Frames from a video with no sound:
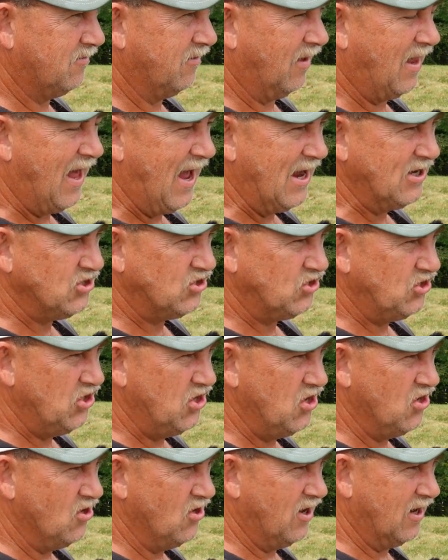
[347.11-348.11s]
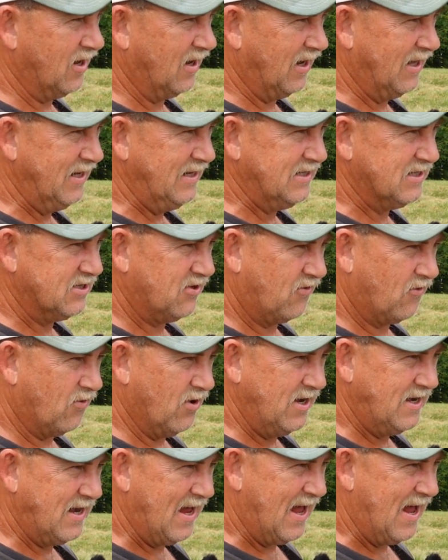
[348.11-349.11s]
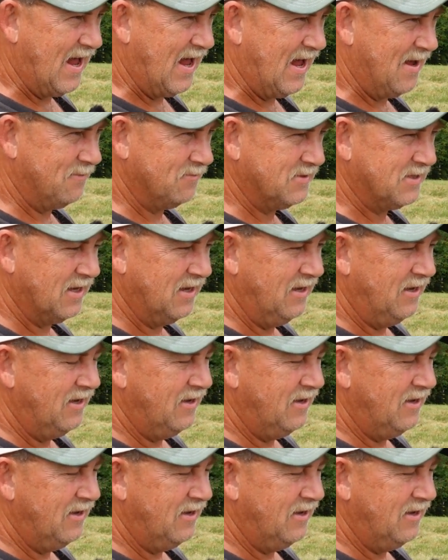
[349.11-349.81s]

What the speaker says: last year, at least 3 times.